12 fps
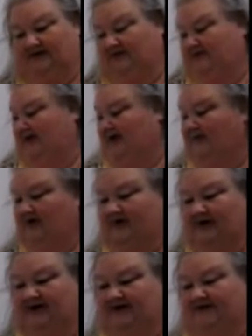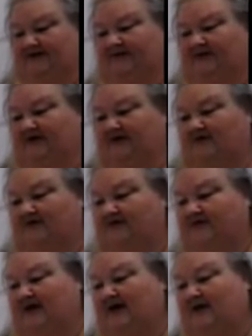How about I just bring the
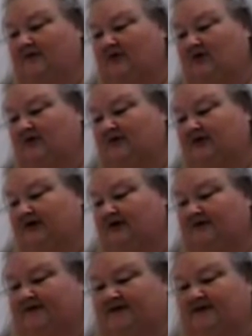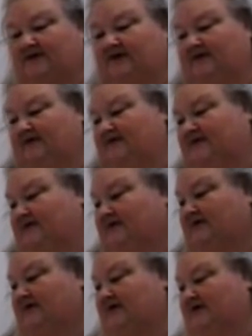camera over here so you can see
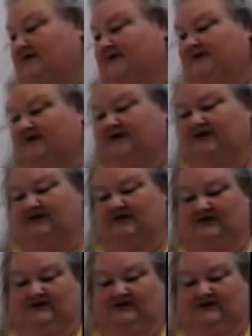what he looks like.